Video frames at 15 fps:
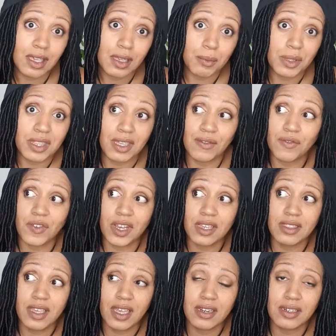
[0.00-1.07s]
but then
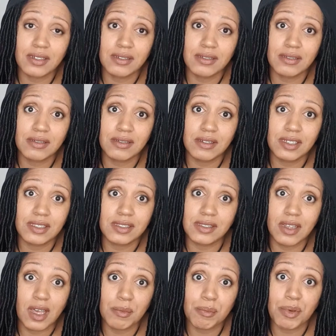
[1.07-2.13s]
find that it's
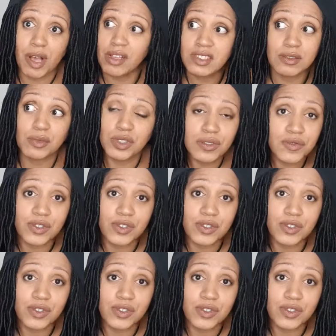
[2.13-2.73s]
not possible